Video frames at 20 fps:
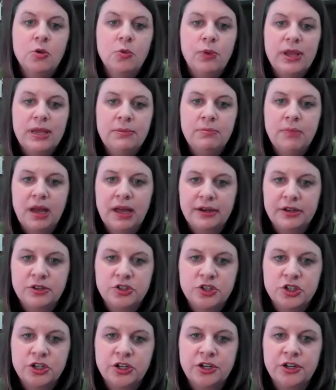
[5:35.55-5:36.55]
We
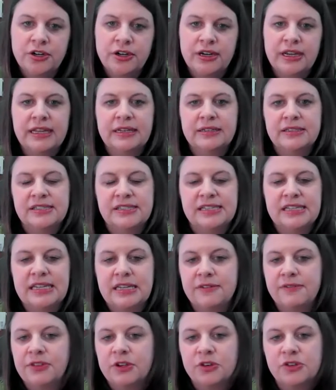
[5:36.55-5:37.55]
monitor and
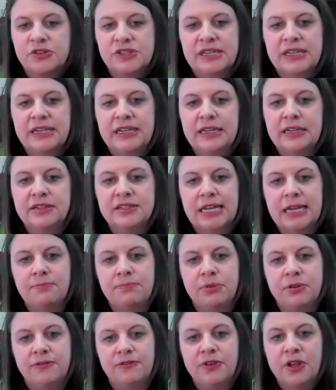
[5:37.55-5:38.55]
see if there's any
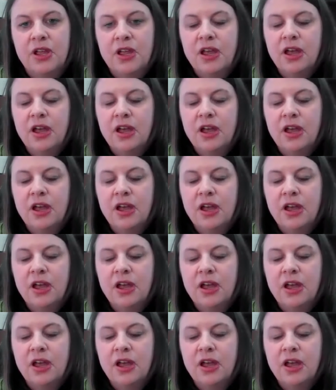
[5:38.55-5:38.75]
type of